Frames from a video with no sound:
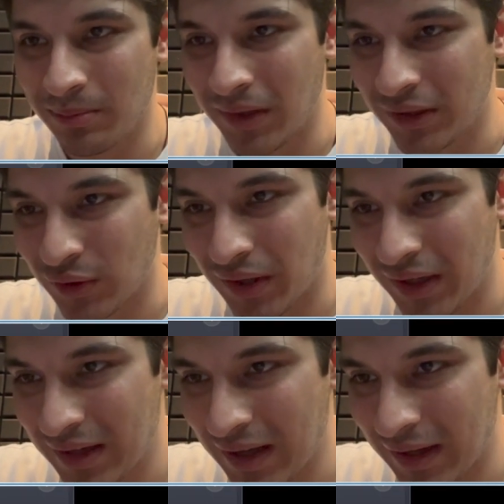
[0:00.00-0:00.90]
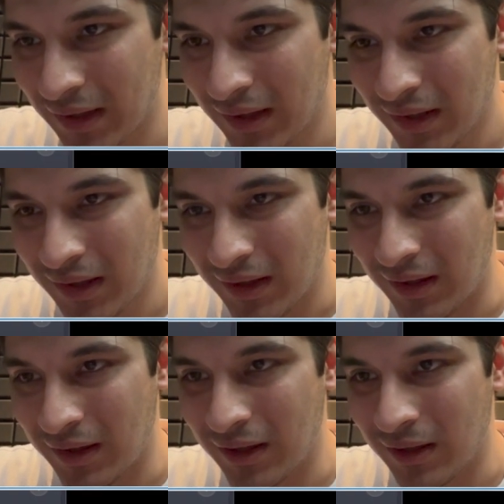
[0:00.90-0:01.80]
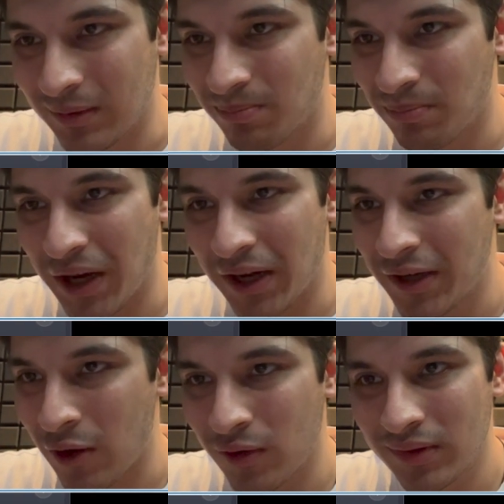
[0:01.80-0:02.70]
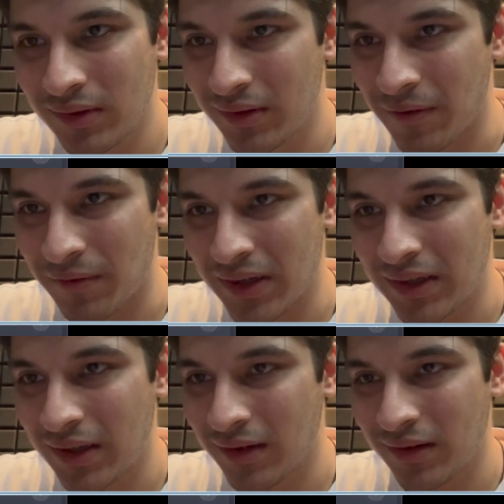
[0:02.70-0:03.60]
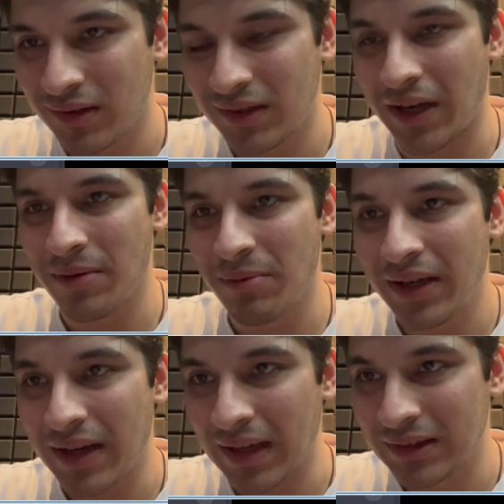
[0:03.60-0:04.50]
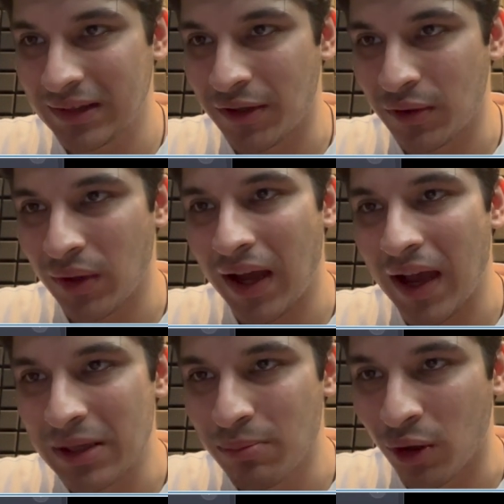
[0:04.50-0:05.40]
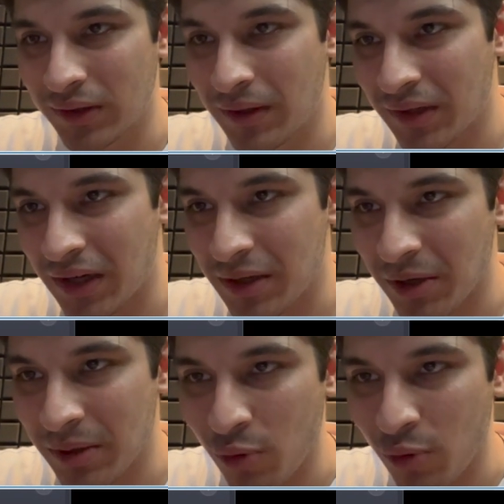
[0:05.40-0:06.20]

So it can like break down different sentiment texts into like highly positive sentiment,